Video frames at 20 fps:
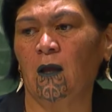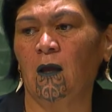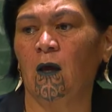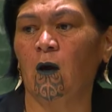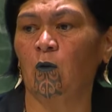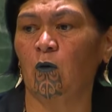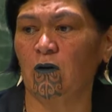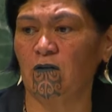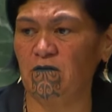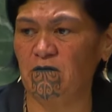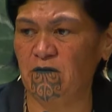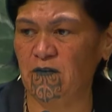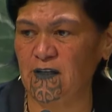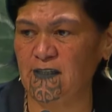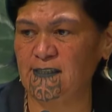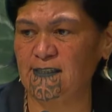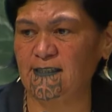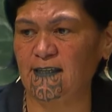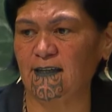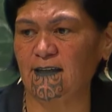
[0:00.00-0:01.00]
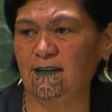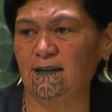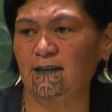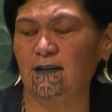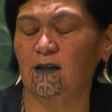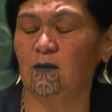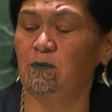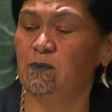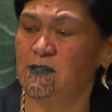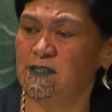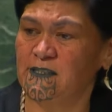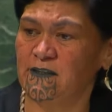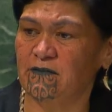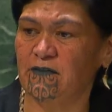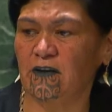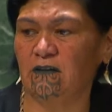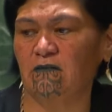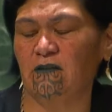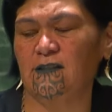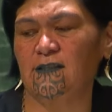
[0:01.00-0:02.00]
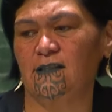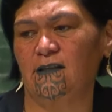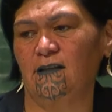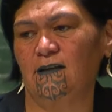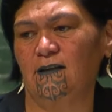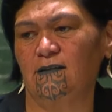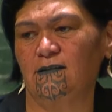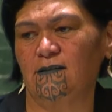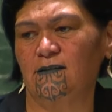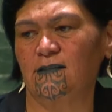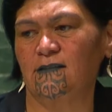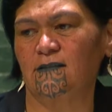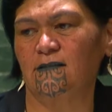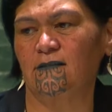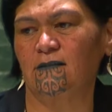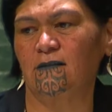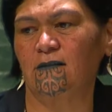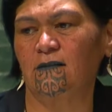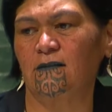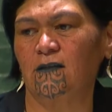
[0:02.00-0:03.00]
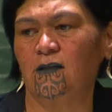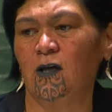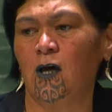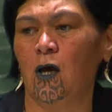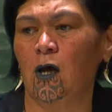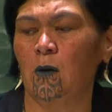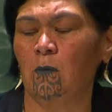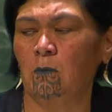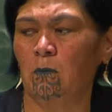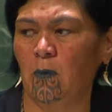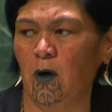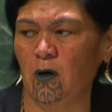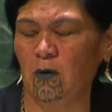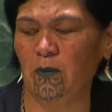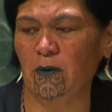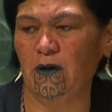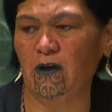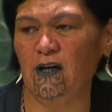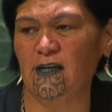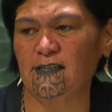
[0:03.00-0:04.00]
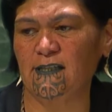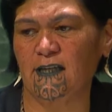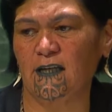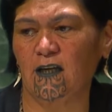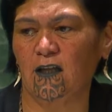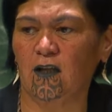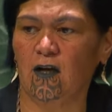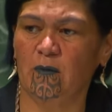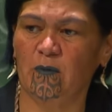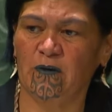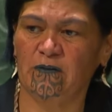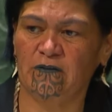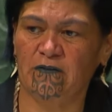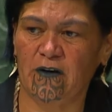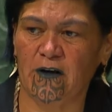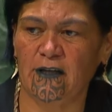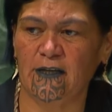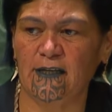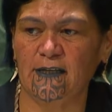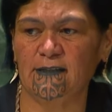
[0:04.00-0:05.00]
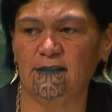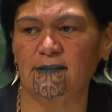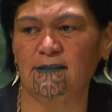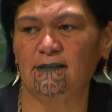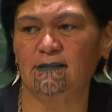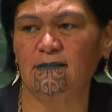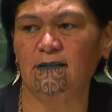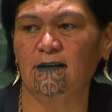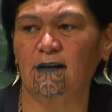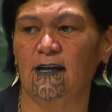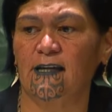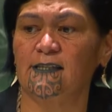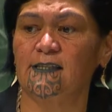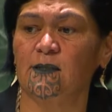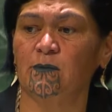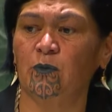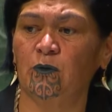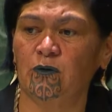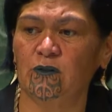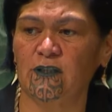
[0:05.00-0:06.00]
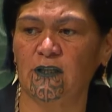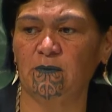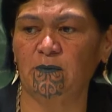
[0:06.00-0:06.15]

We're investing in Pacific resilience, mobilising climate finance, and supporting